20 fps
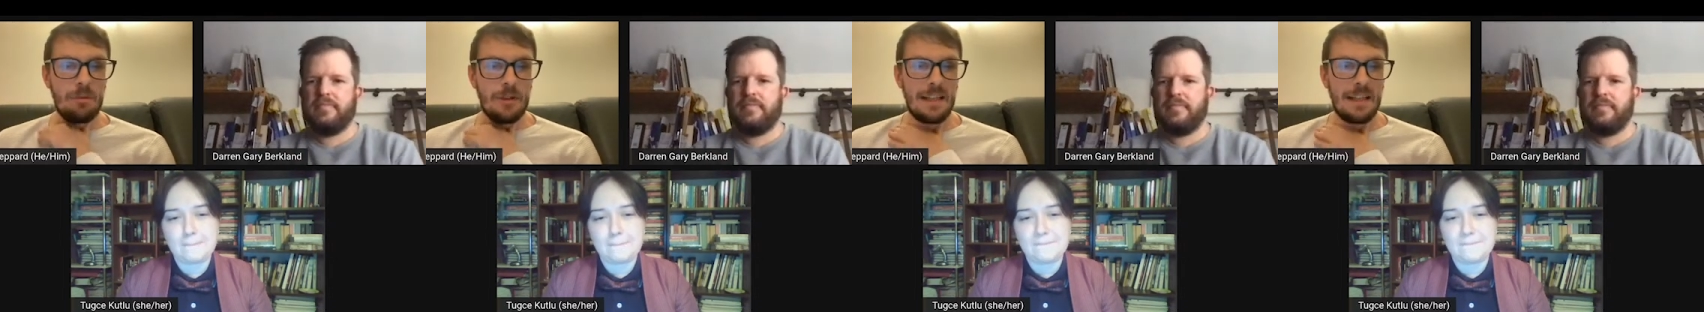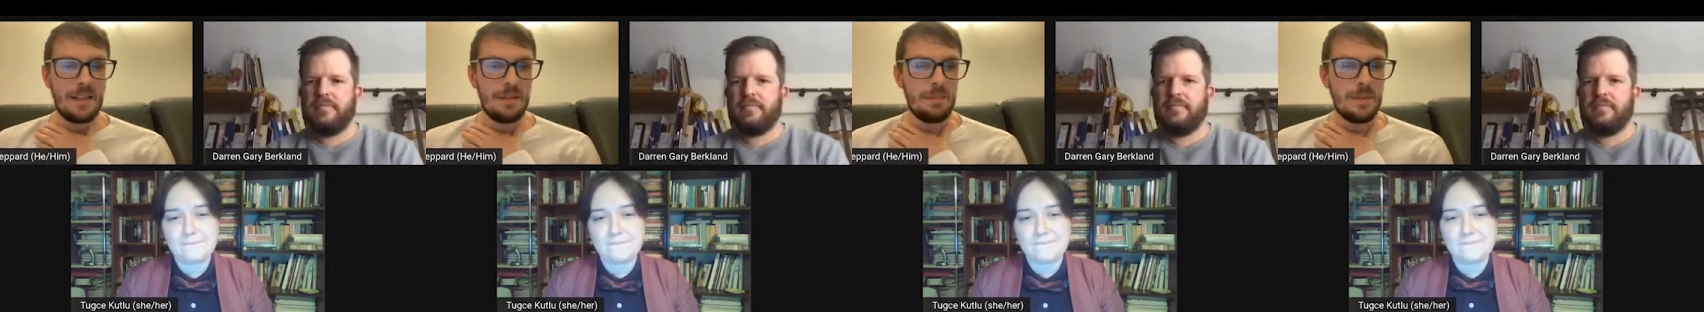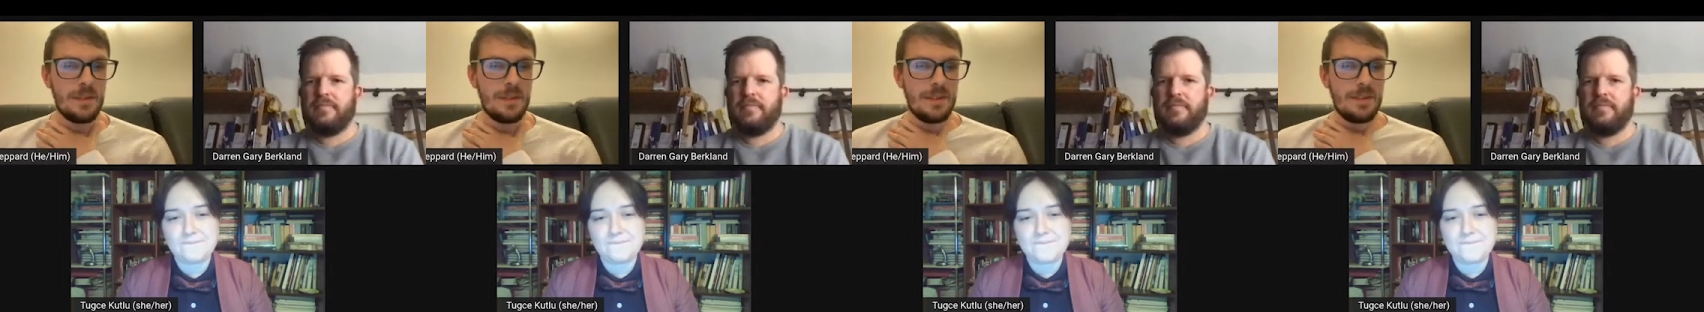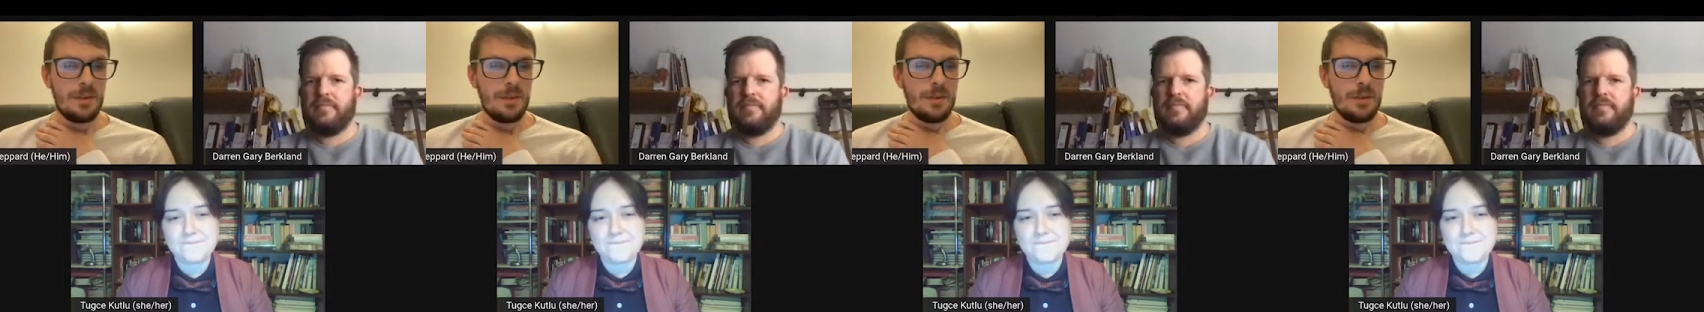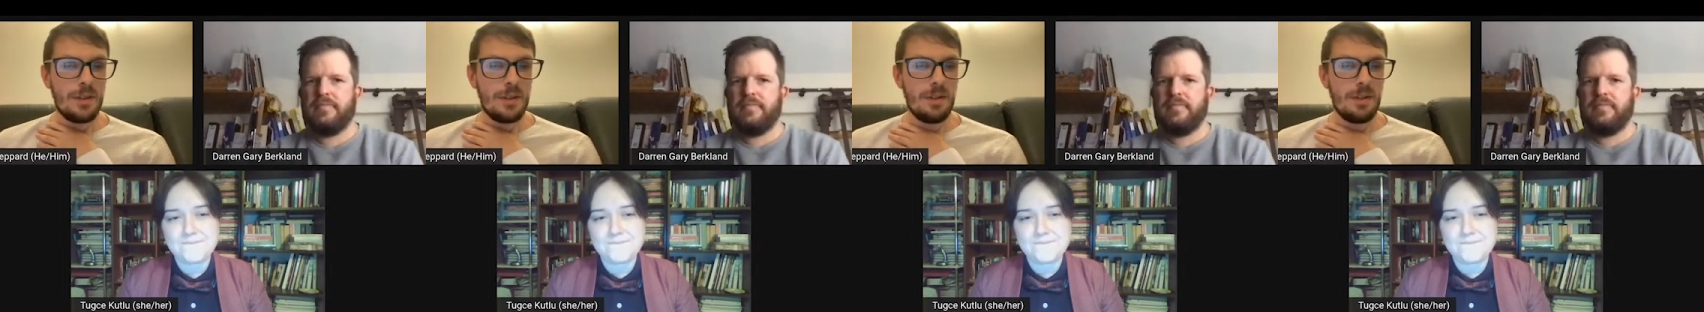Speaker 1: Brinkman's
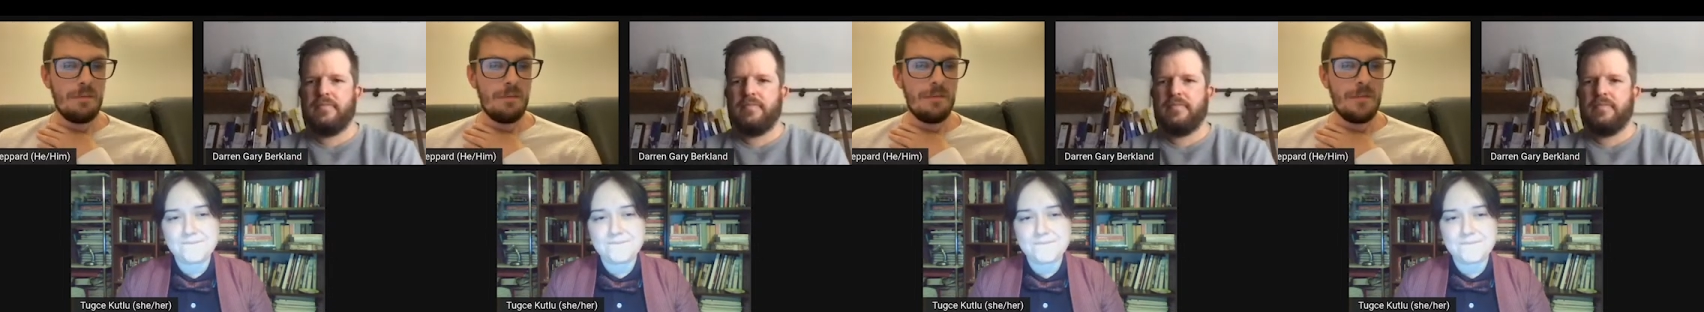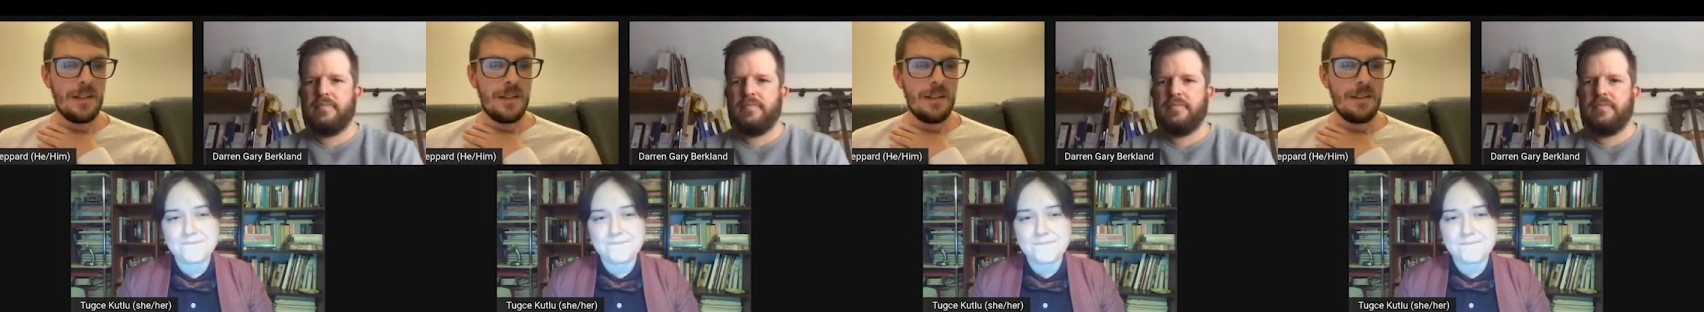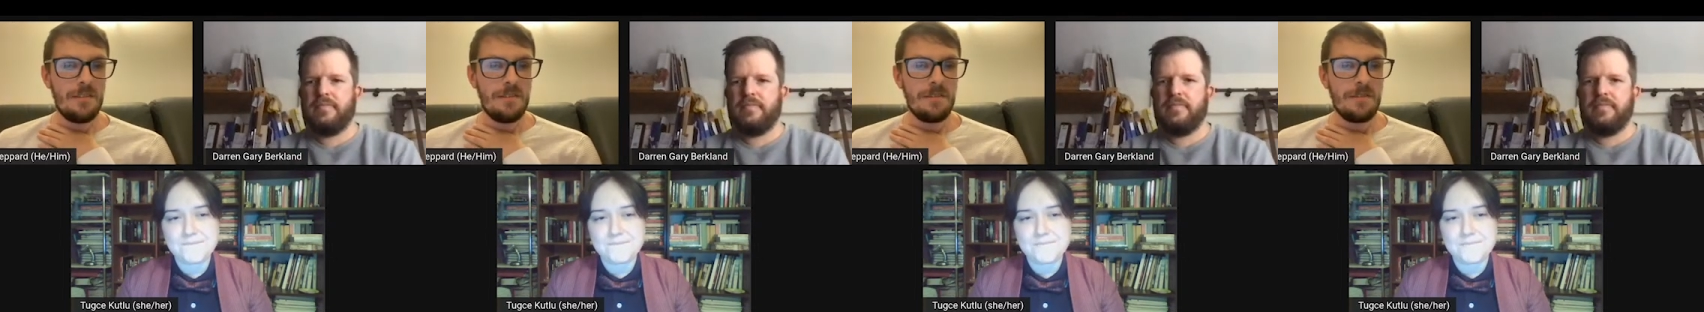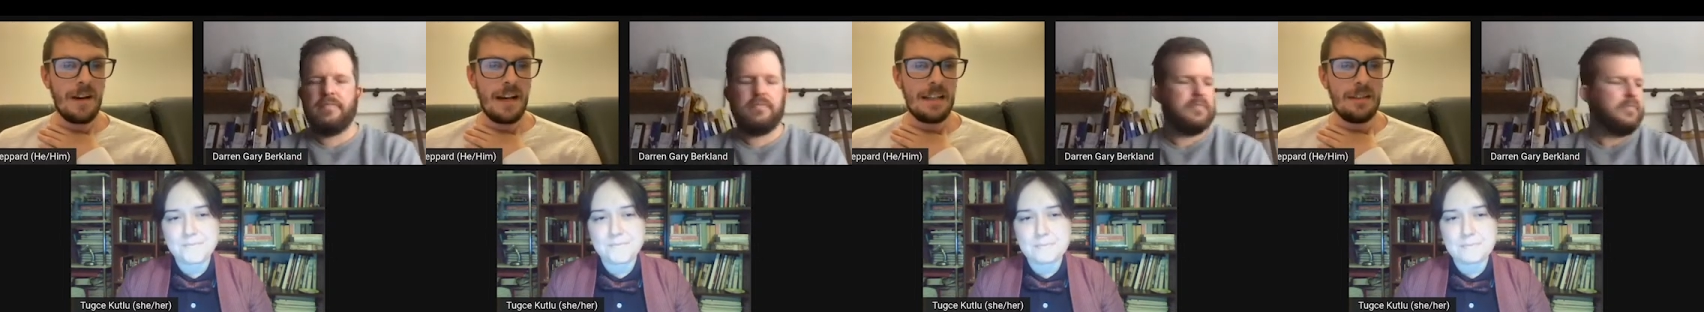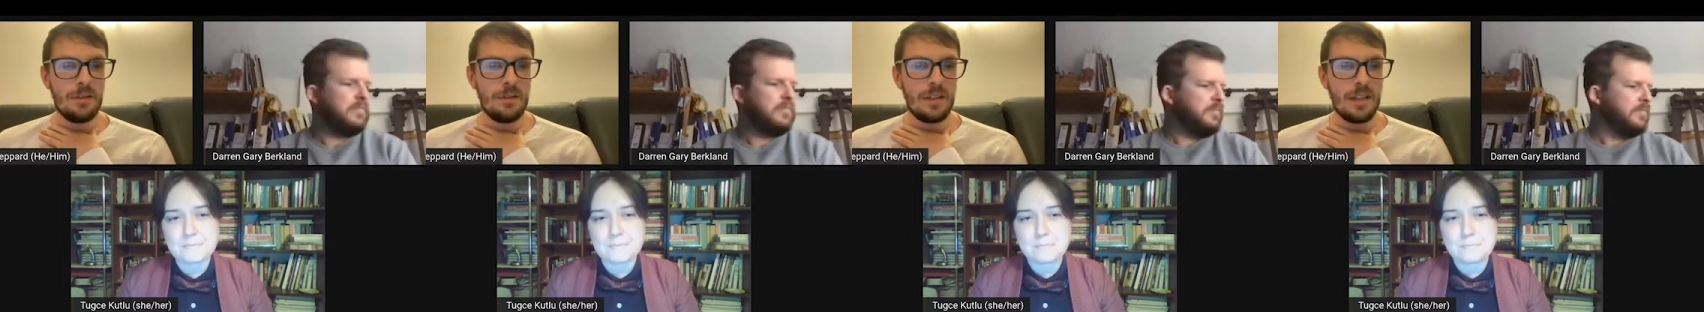talk on the Final